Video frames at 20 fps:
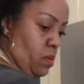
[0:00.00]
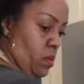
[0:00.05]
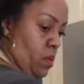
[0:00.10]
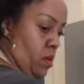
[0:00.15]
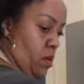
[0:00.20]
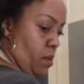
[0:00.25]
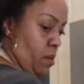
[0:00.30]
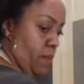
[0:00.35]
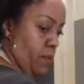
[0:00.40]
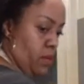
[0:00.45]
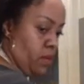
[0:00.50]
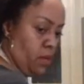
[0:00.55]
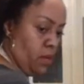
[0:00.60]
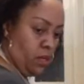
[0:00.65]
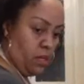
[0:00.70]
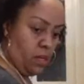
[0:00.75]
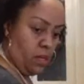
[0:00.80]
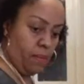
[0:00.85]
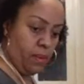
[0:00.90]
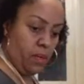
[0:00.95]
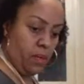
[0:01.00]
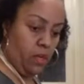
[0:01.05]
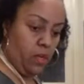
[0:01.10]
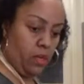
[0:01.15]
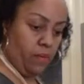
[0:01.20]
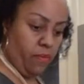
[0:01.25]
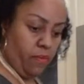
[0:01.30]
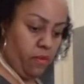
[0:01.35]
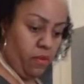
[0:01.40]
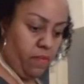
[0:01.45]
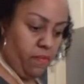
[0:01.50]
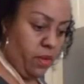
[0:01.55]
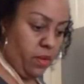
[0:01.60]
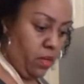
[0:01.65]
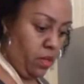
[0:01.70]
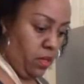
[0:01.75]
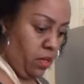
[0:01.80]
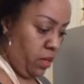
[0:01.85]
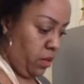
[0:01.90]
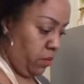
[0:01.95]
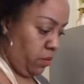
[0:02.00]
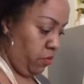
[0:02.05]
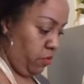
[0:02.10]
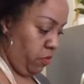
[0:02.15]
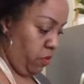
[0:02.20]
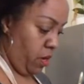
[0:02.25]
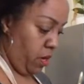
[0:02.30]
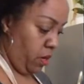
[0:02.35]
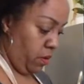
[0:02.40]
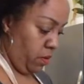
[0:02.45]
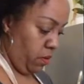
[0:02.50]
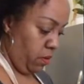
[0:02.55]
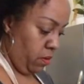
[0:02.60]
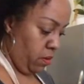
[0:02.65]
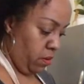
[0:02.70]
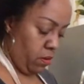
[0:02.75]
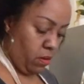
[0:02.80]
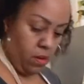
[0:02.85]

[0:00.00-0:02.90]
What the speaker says: I'm gonna need it for the vanilla extract.